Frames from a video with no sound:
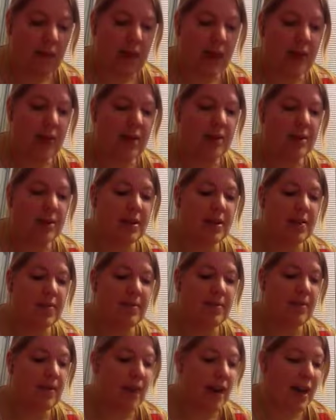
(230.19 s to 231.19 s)
and it was the
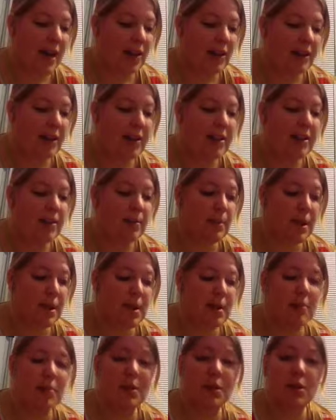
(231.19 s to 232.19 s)
fastest speed.
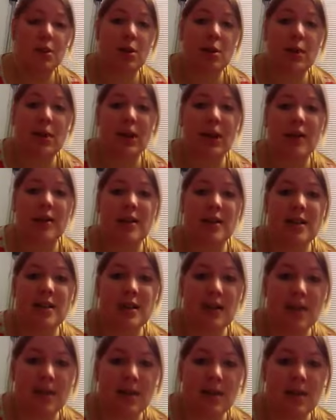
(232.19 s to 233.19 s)
It was going at
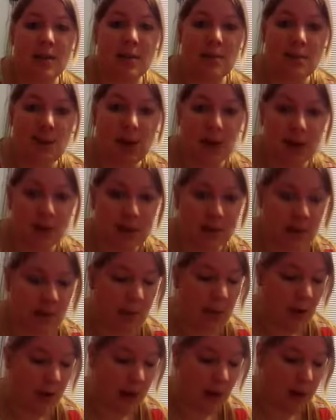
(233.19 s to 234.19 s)
70 miles
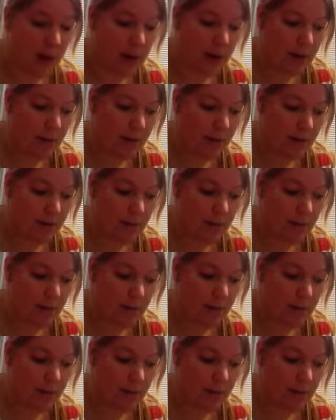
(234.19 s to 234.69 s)
per hour.